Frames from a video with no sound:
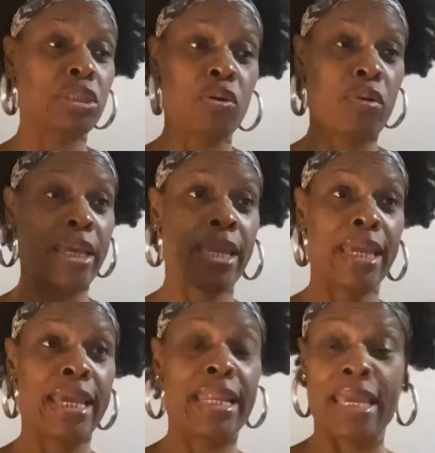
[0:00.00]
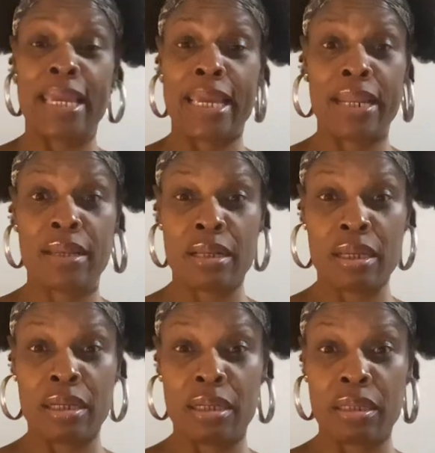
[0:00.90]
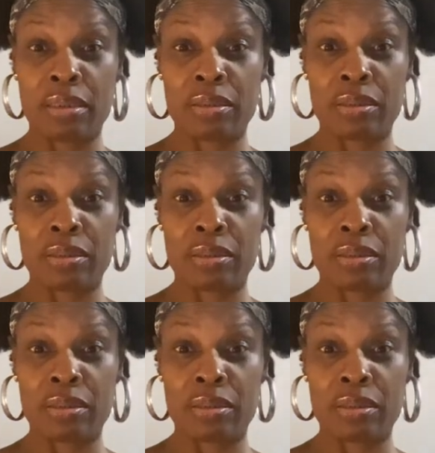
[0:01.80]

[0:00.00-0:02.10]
go ahead and uh,